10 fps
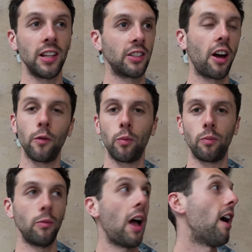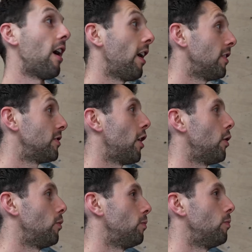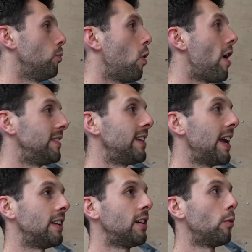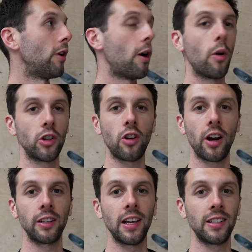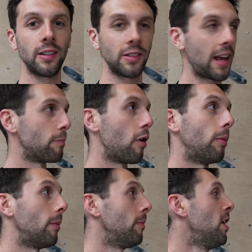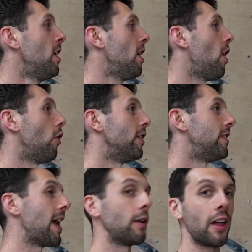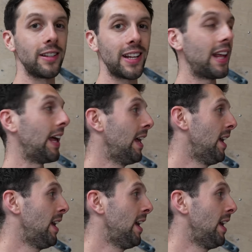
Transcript: It's kind of, so what I did when I was trying this, same problem on the day that I did it,